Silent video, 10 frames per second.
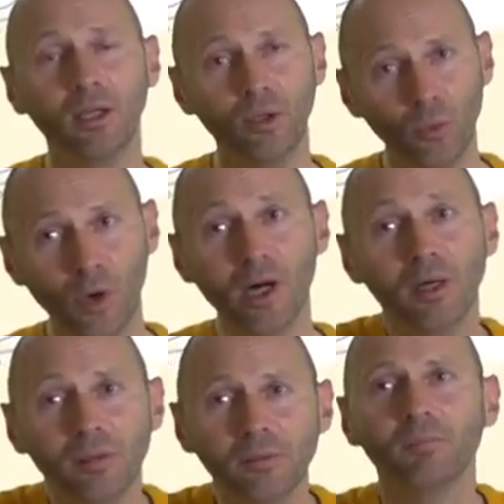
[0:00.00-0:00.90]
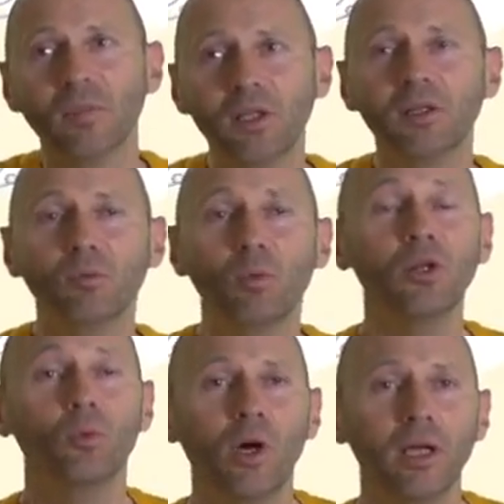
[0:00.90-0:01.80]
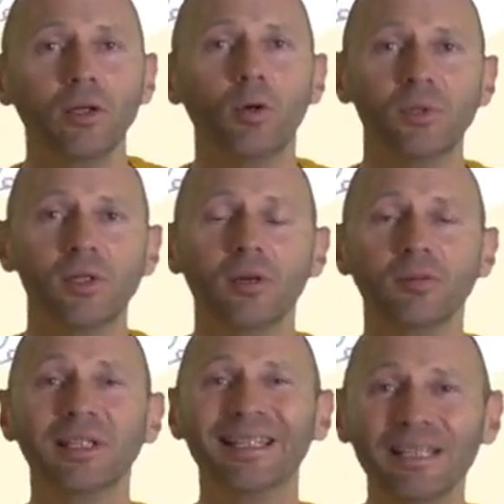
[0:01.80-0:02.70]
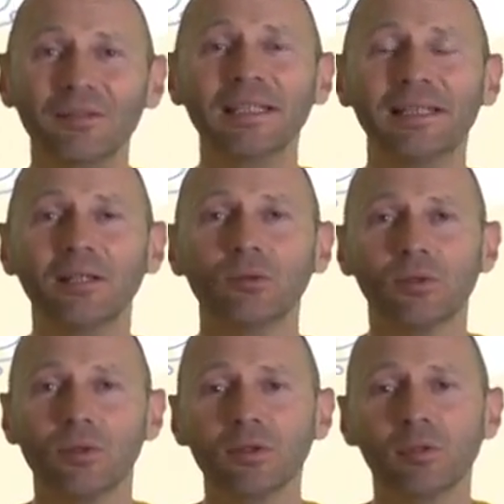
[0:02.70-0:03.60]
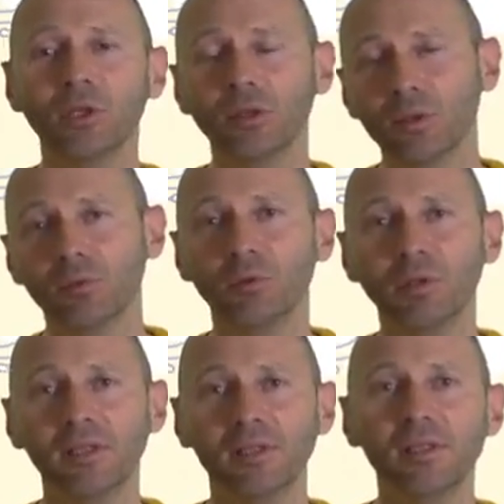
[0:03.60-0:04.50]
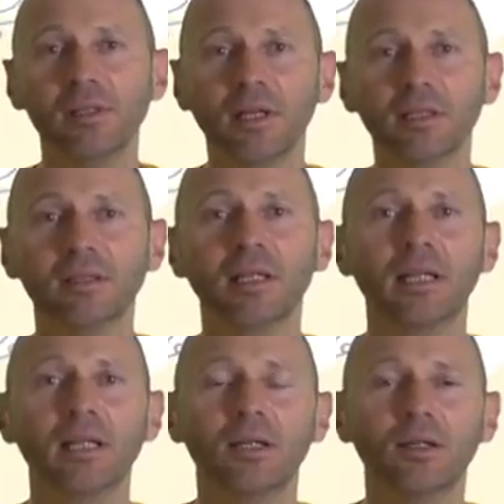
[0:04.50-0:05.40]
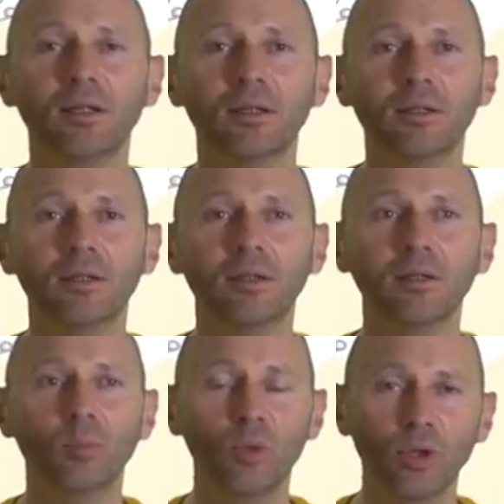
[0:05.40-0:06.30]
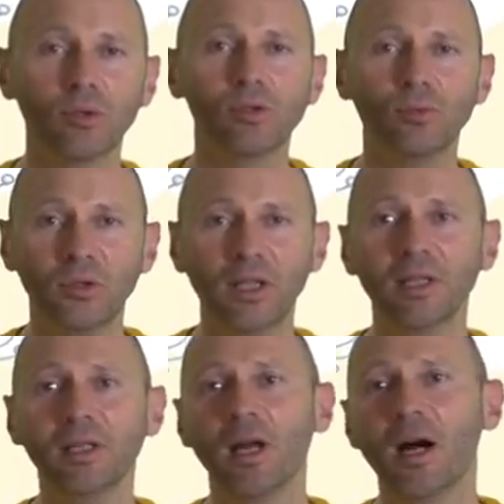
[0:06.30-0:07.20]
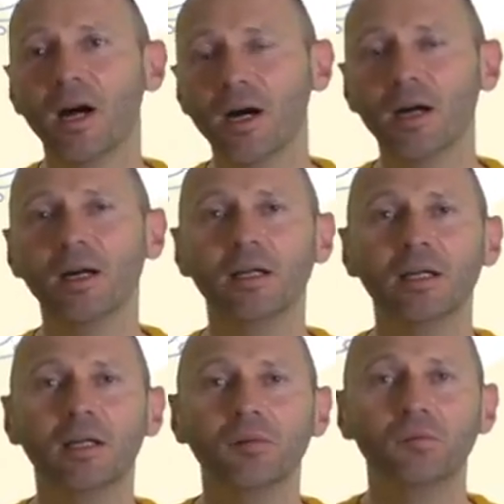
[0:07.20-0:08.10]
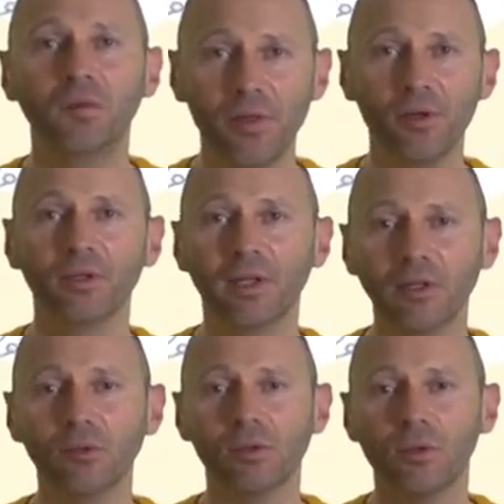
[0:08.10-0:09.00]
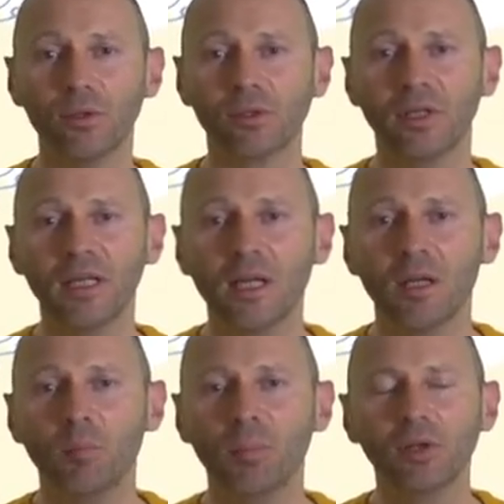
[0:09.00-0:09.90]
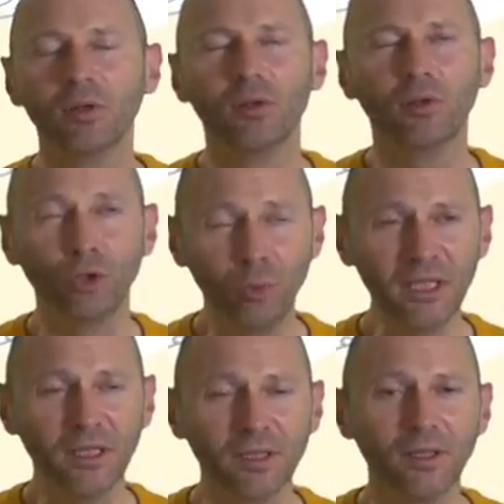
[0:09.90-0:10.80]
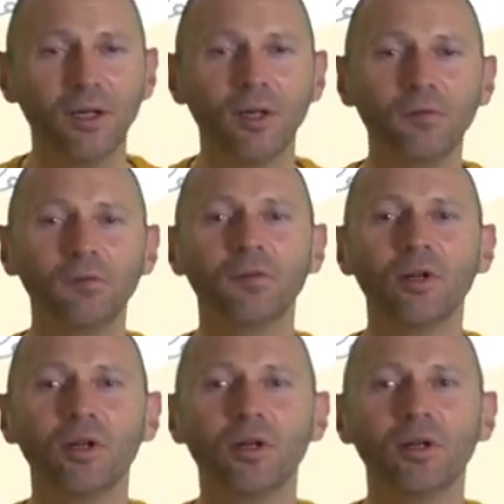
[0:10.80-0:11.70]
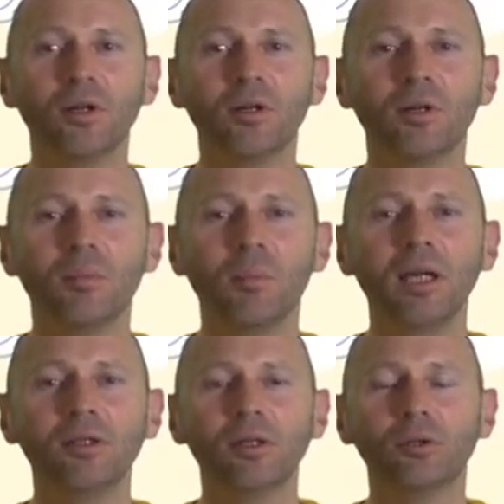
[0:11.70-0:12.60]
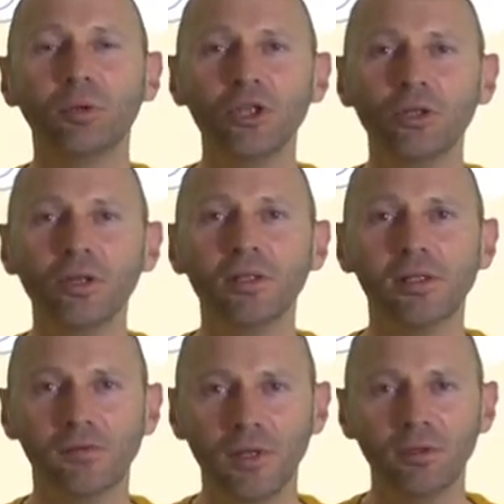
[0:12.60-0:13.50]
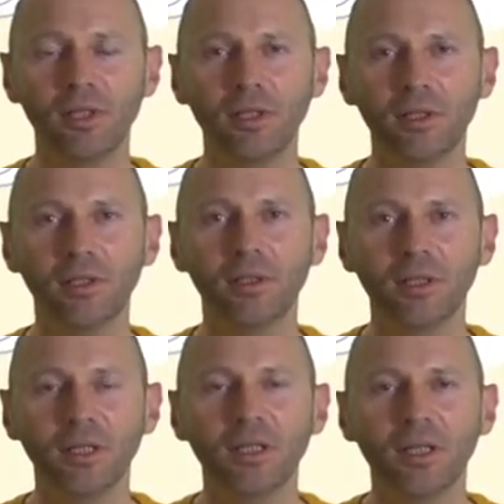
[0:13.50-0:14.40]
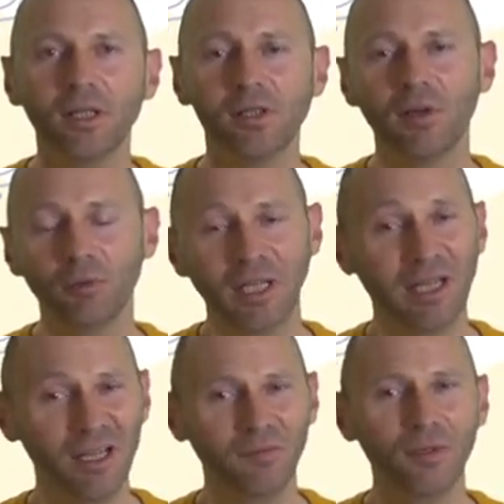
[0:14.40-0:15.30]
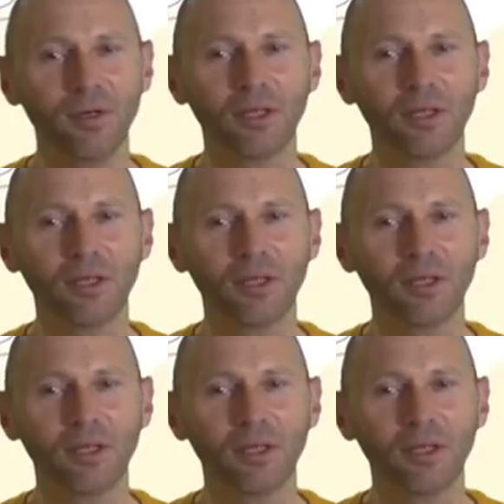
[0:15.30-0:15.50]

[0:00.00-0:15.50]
you are in one way observing living dinosaurs, because we will see that birds today are feathered dinosaurs. But the trick of Michael Crichton is very clever,